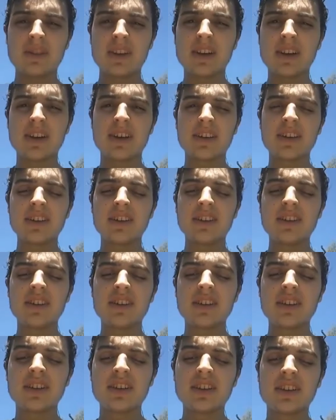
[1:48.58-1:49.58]
Yeah,
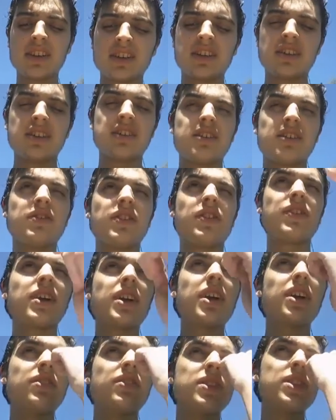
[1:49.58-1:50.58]
it's made by
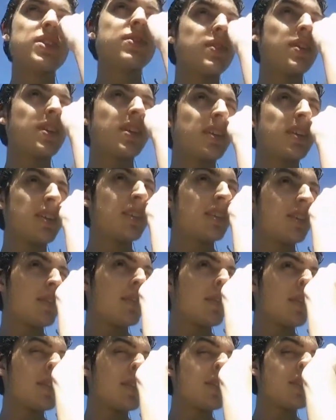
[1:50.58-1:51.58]
Kevin Smith.
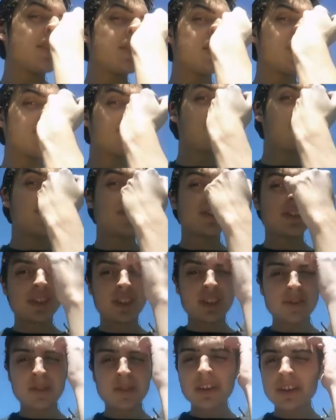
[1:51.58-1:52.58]
You know, it's the
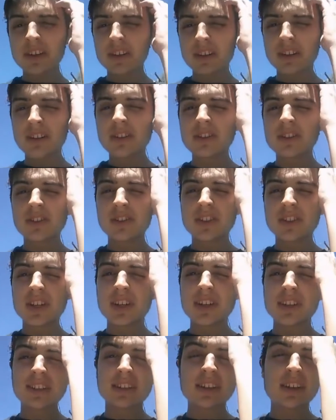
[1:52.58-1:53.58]
first of the
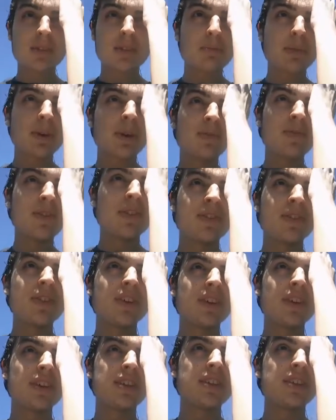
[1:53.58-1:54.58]
Jay and Silent Bob
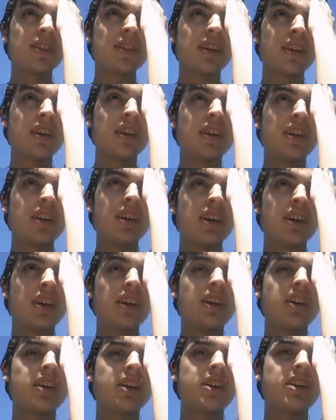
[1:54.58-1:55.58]
movies.
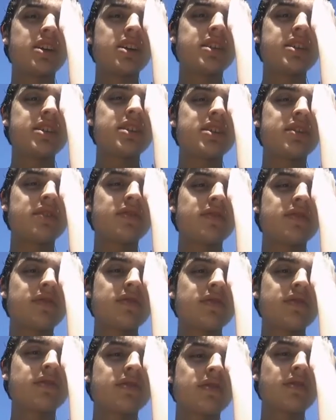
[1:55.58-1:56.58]
I
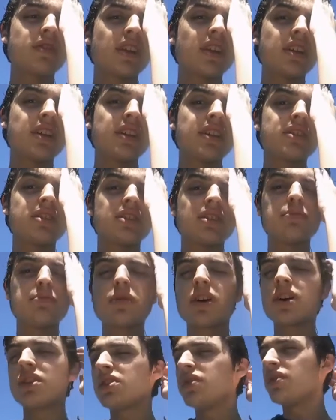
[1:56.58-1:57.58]
think it's his
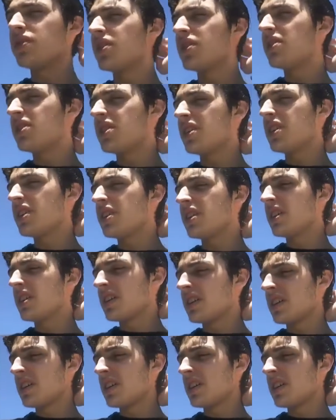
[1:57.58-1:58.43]
best movie.